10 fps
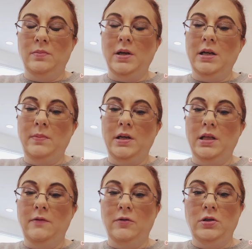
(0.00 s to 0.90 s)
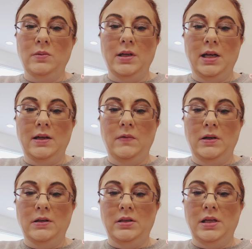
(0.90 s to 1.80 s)
Paw Paw. The first one I have
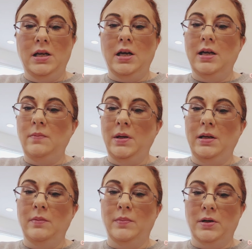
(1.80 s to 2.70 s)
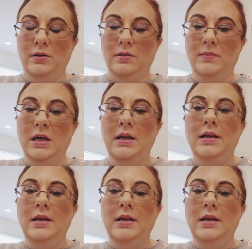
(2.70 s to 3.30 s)
here is the Hot Pink Balm.